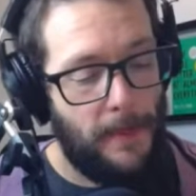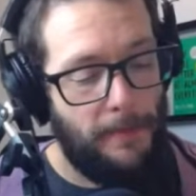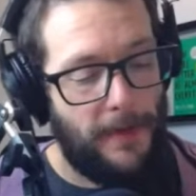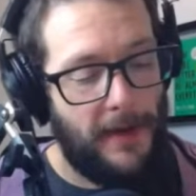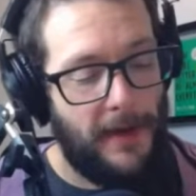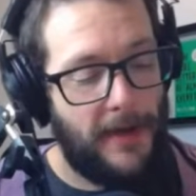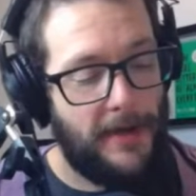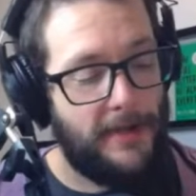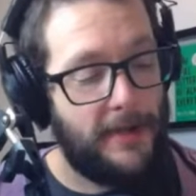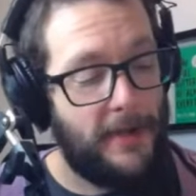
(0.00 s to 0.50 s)

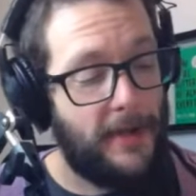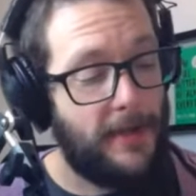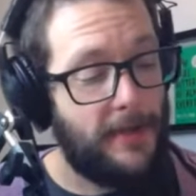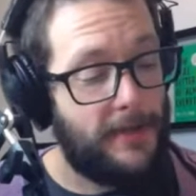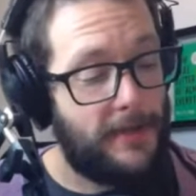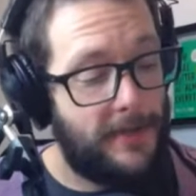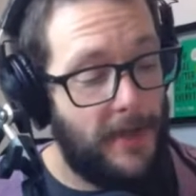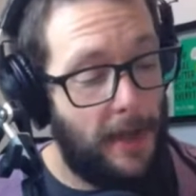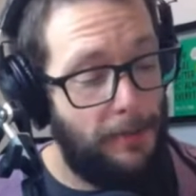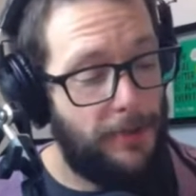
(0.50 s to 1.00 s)
but has a
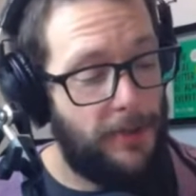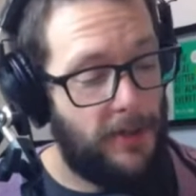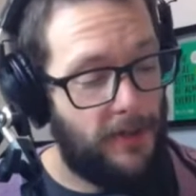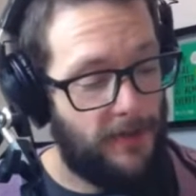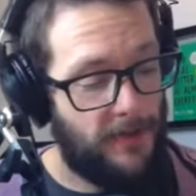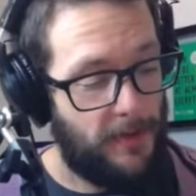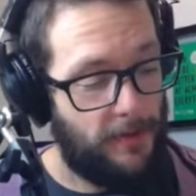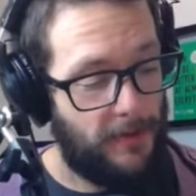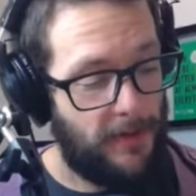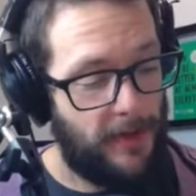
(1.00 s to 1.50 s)
conception
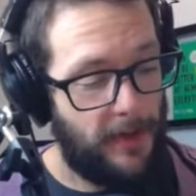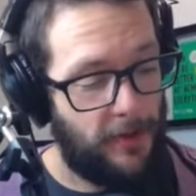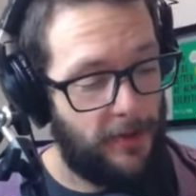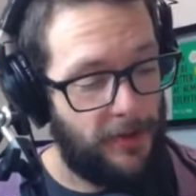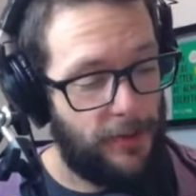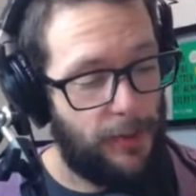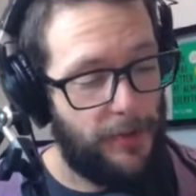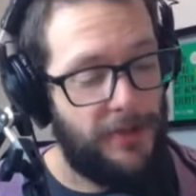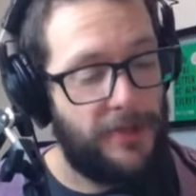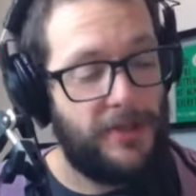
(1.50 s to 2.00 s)
of something
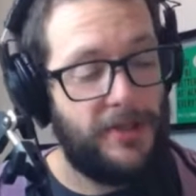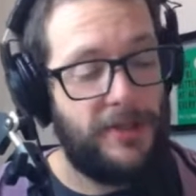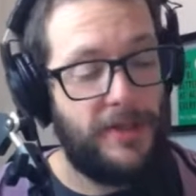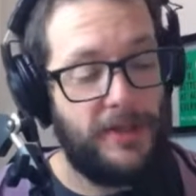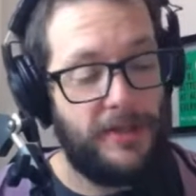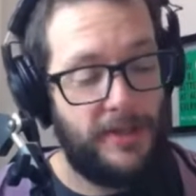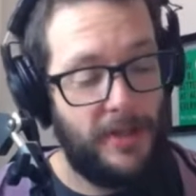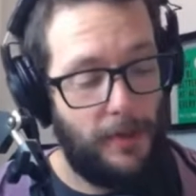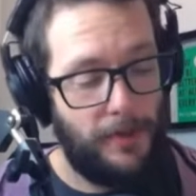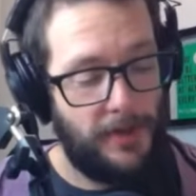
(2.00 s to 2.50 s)
else, which is
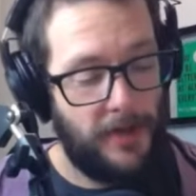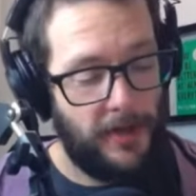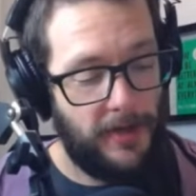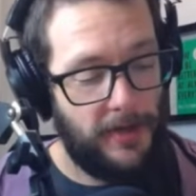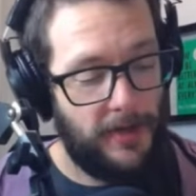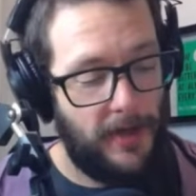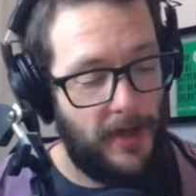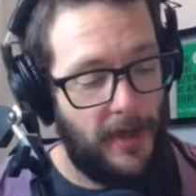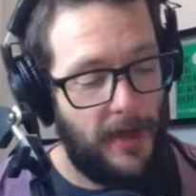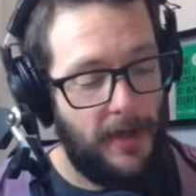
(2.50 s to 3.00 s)
the
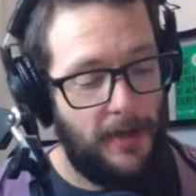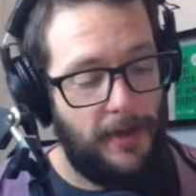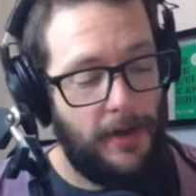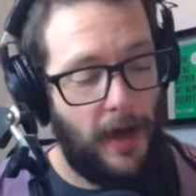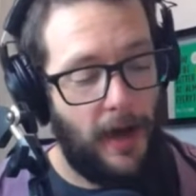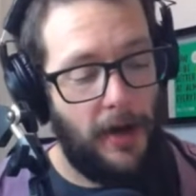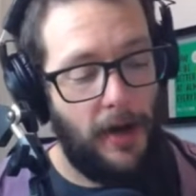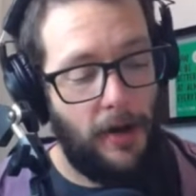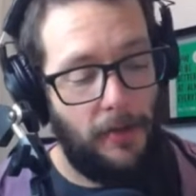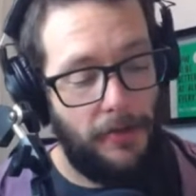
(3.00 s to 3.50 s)
subject,
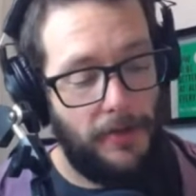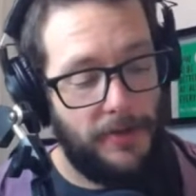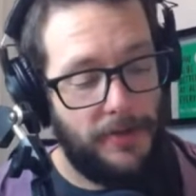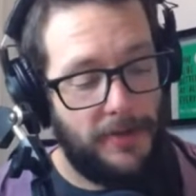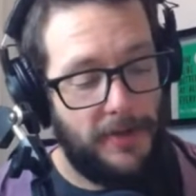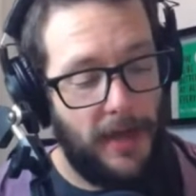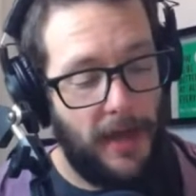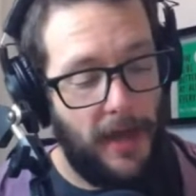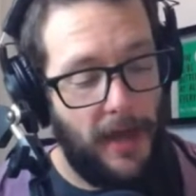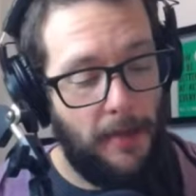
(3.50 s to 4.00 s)
not of the
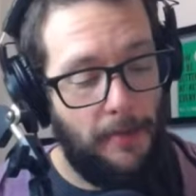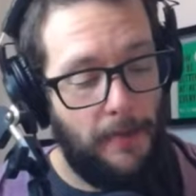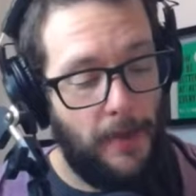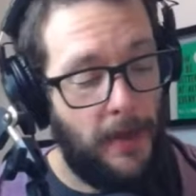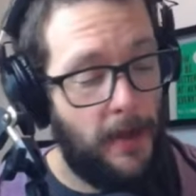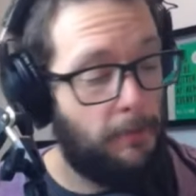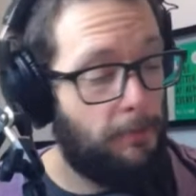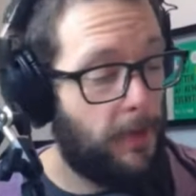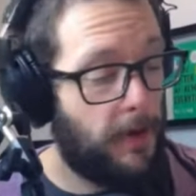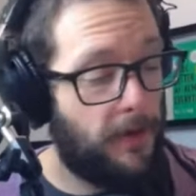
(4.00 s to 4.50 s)
same,
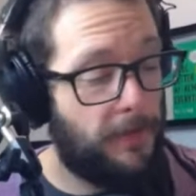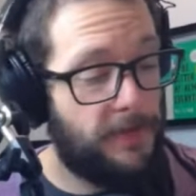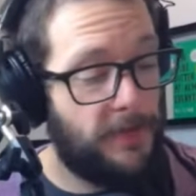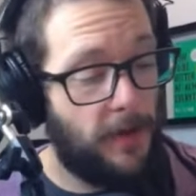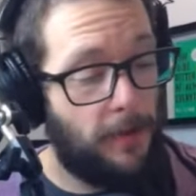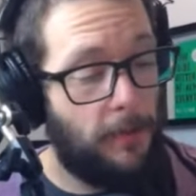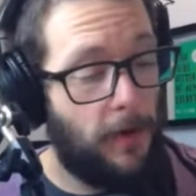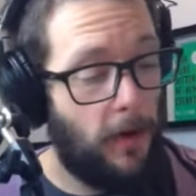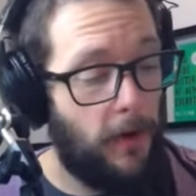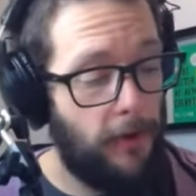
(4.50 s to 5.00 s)
but of
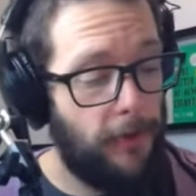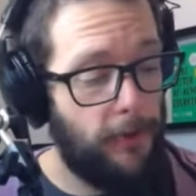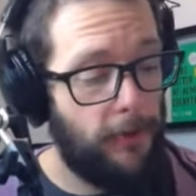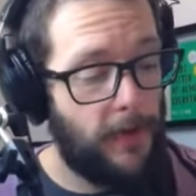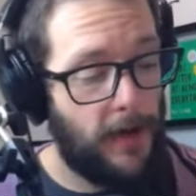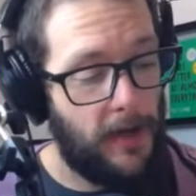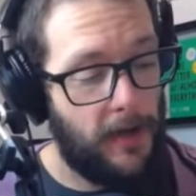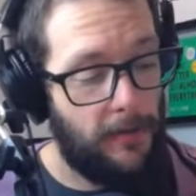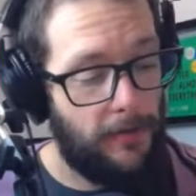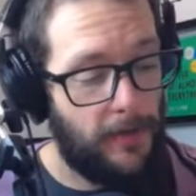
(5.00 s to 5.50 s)
some other
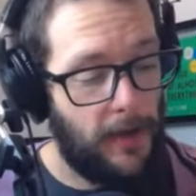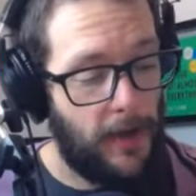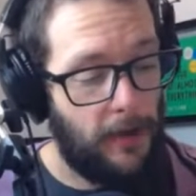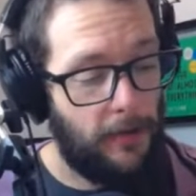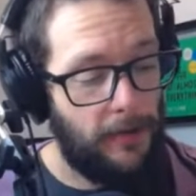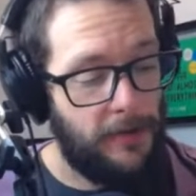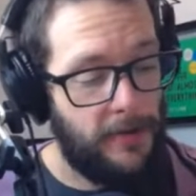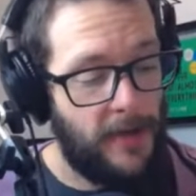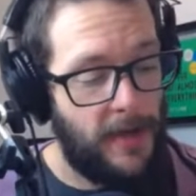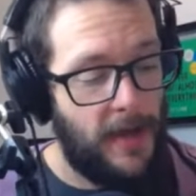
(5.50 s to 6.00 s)
kind of
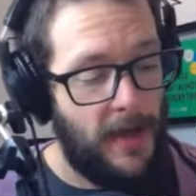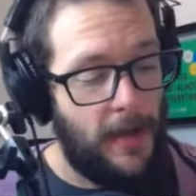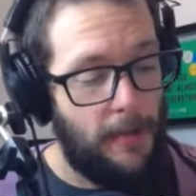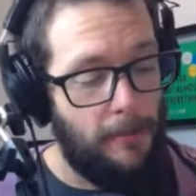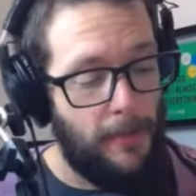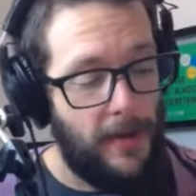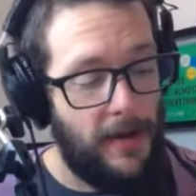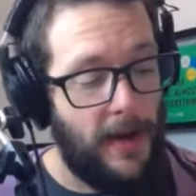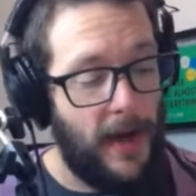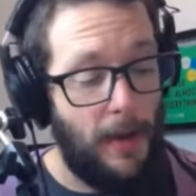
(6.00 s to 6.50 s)
knowledge,
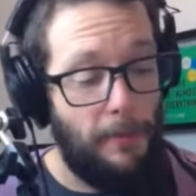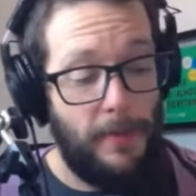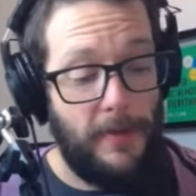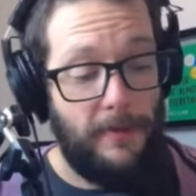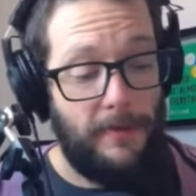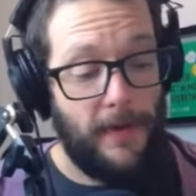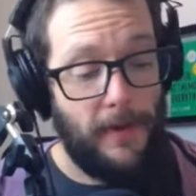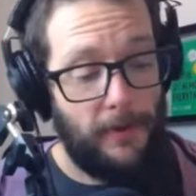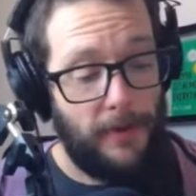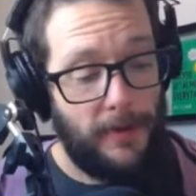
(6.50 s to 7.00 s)
may not be
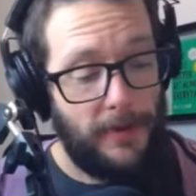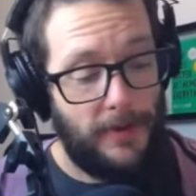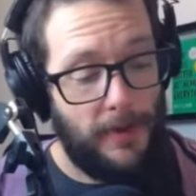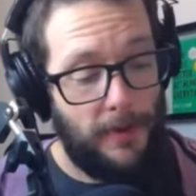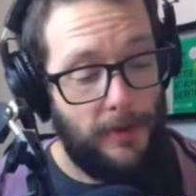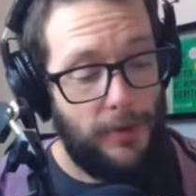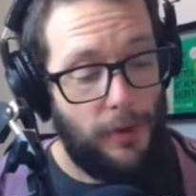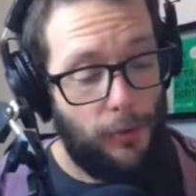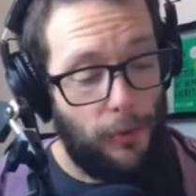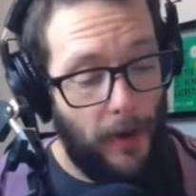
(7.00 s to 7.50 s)
fairly
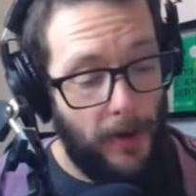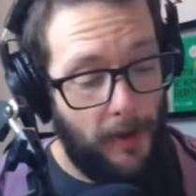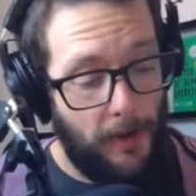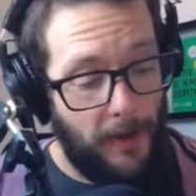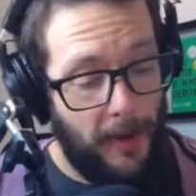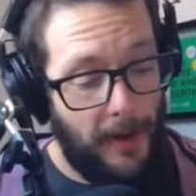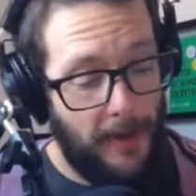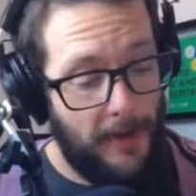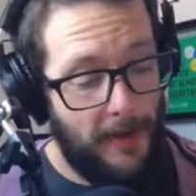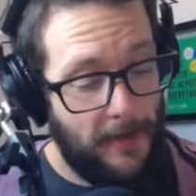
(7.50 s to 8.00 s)
said to
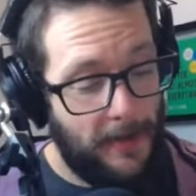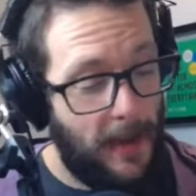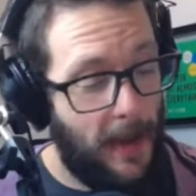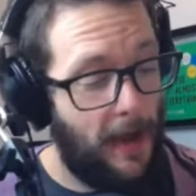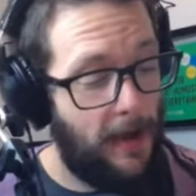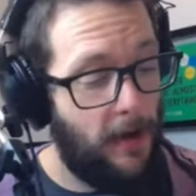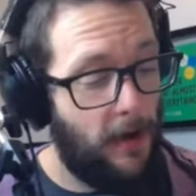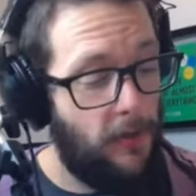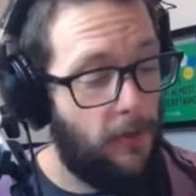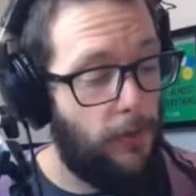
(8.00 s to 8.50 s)
recollect
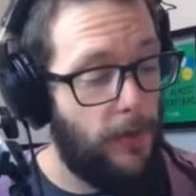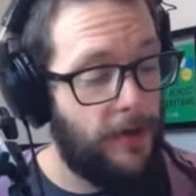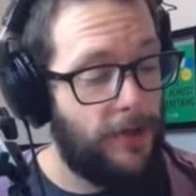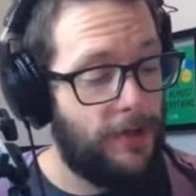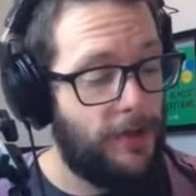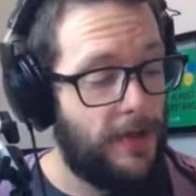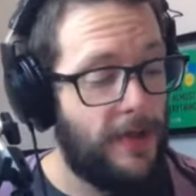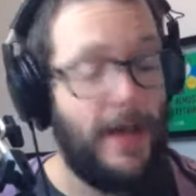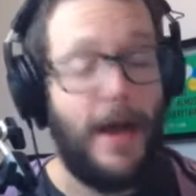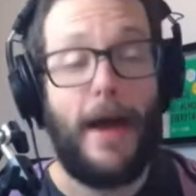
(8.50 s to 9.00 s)
that of
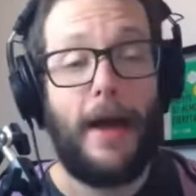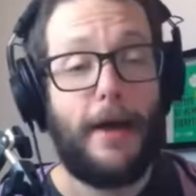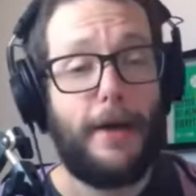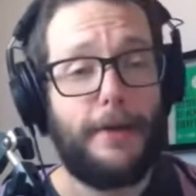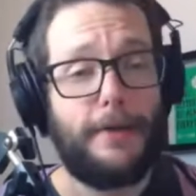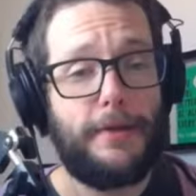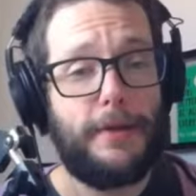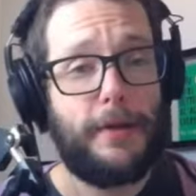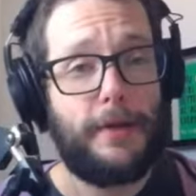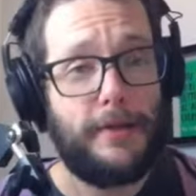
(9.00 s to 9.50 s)
which he
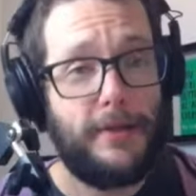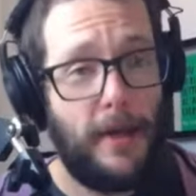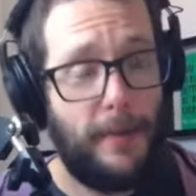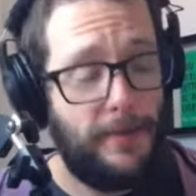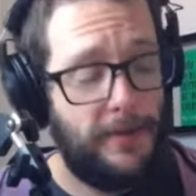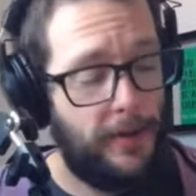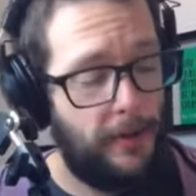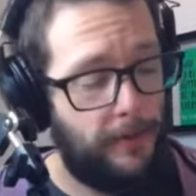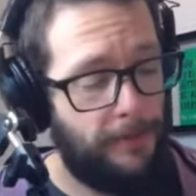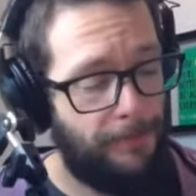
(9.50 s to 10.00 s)
has the
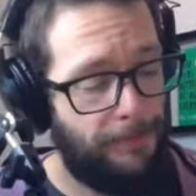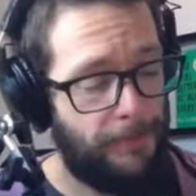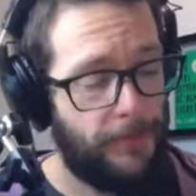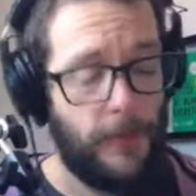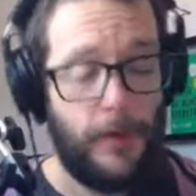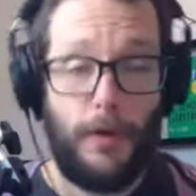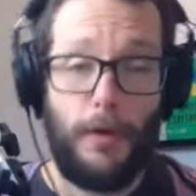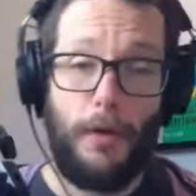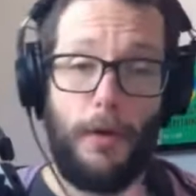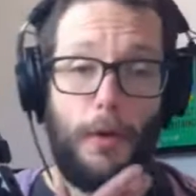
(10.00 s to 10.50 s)
conception?
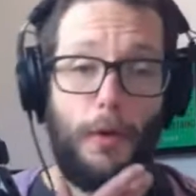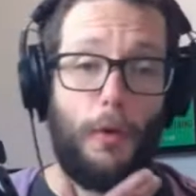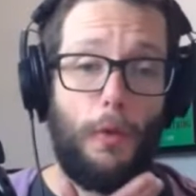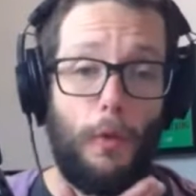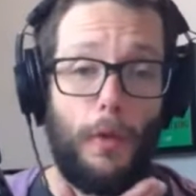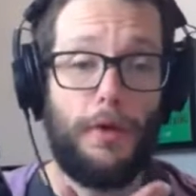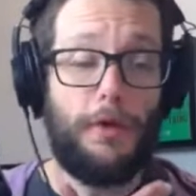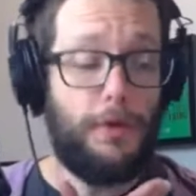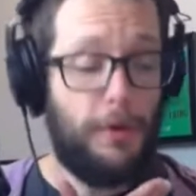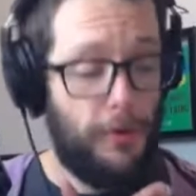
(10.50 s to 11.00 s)

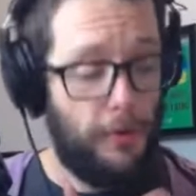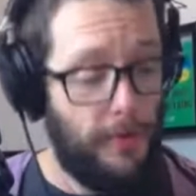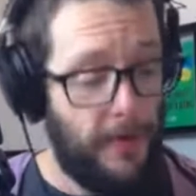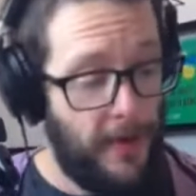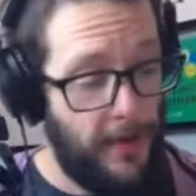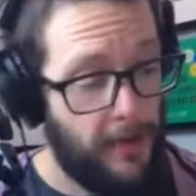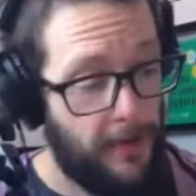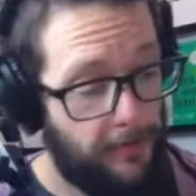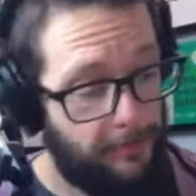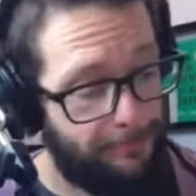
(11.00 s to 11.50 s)
What do you
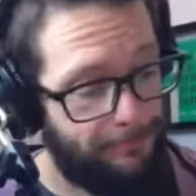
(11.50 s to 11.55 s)
mean?